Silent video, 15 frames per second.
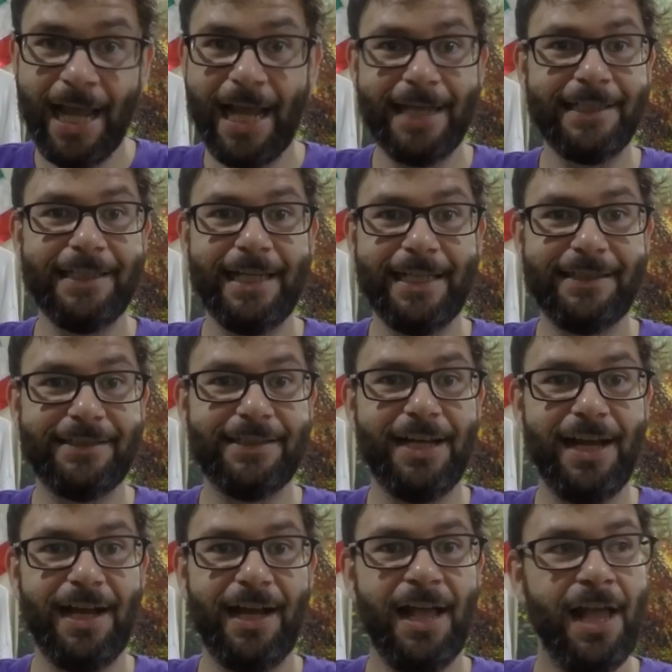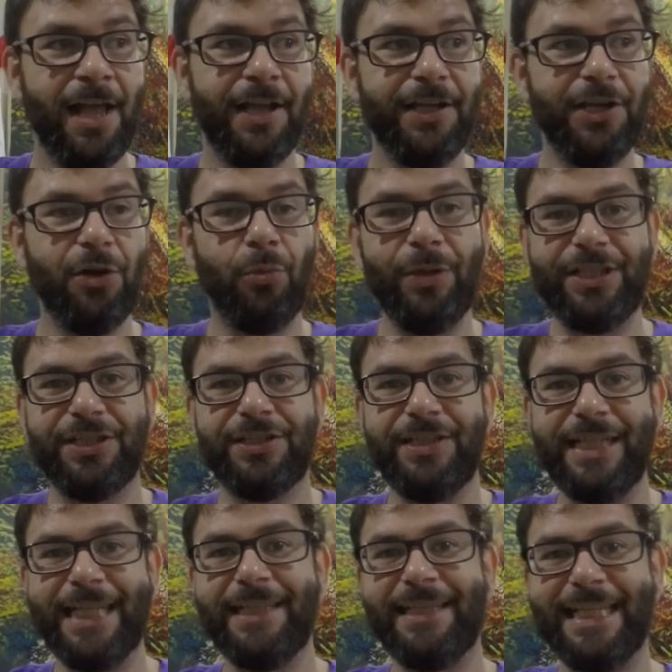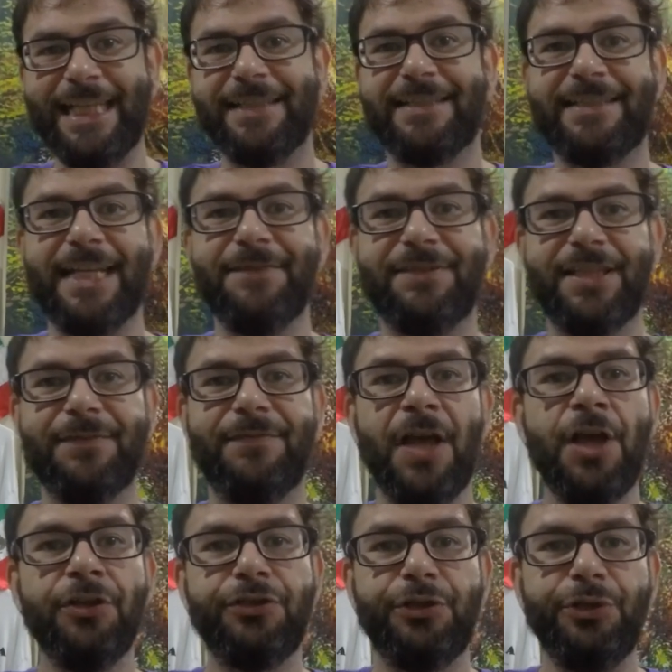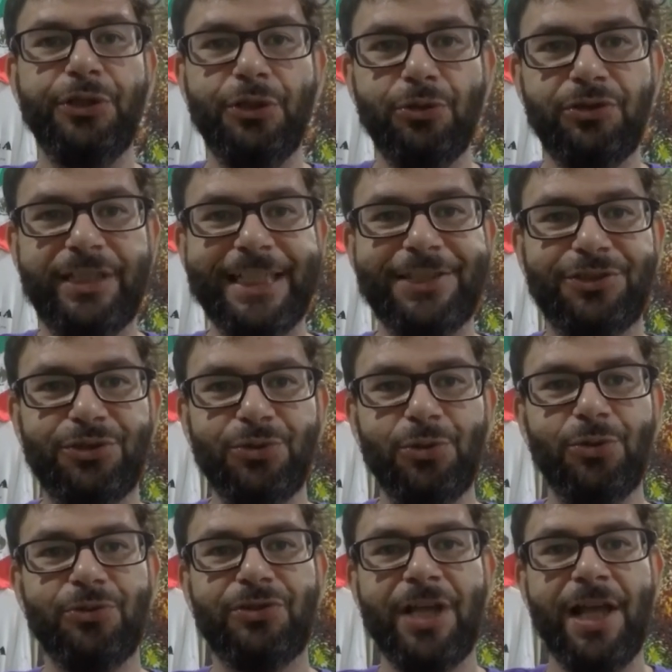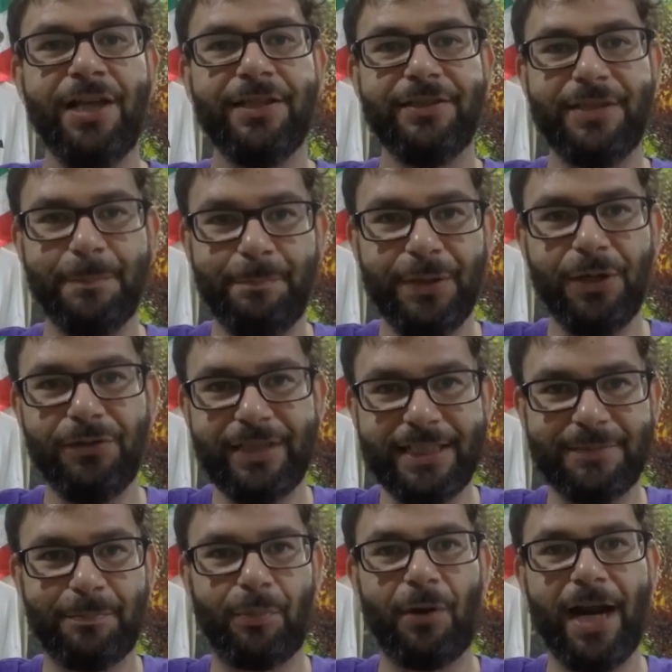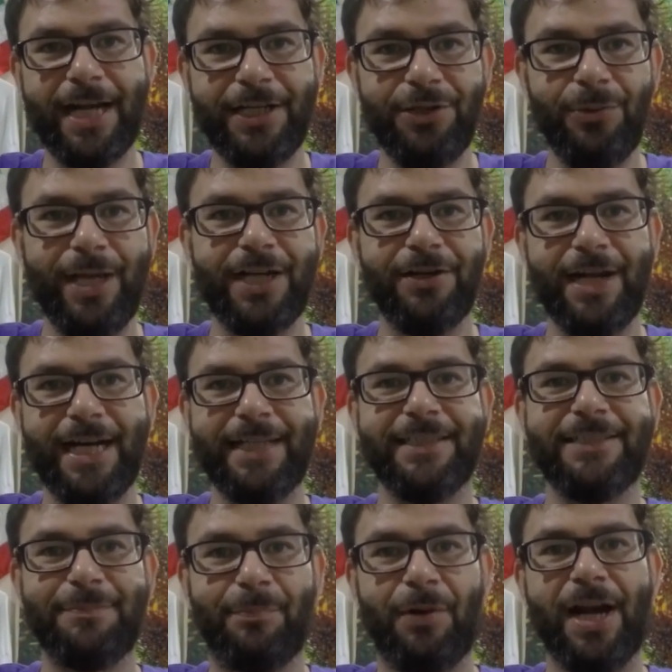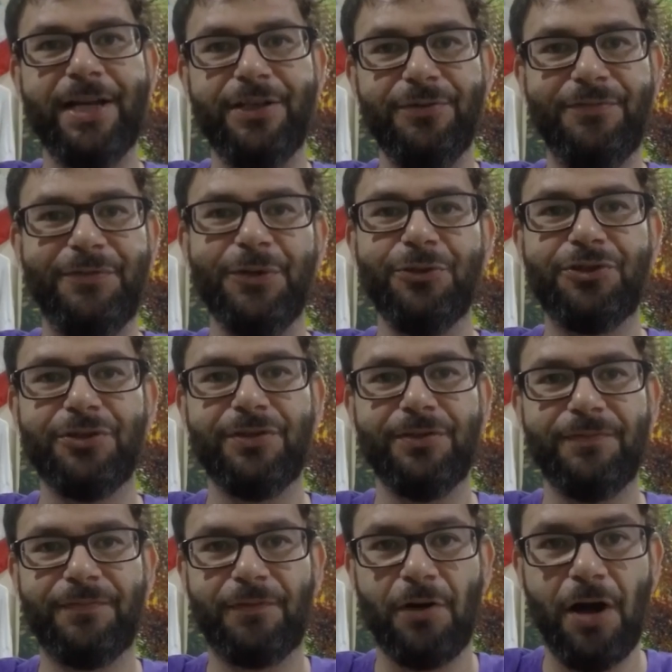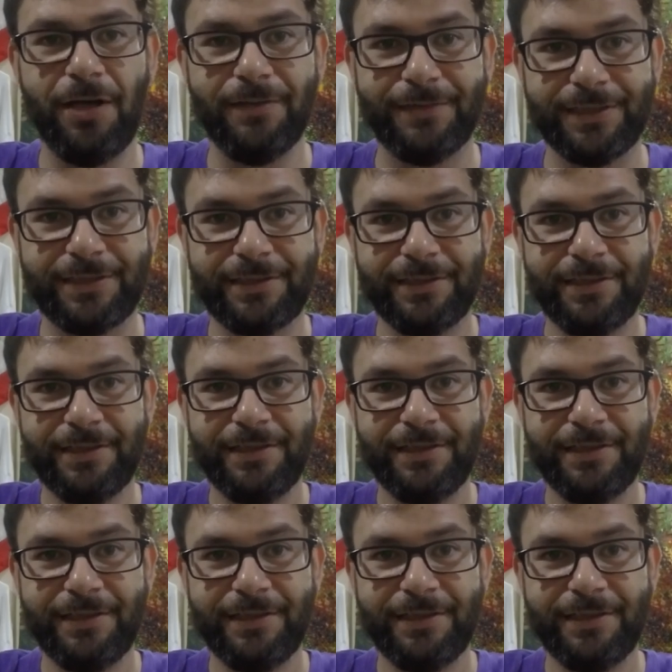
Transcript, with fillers: And it's, uh, you know, we just need the incentive to use these tools to build this brand new internet and this brand new future for all of us.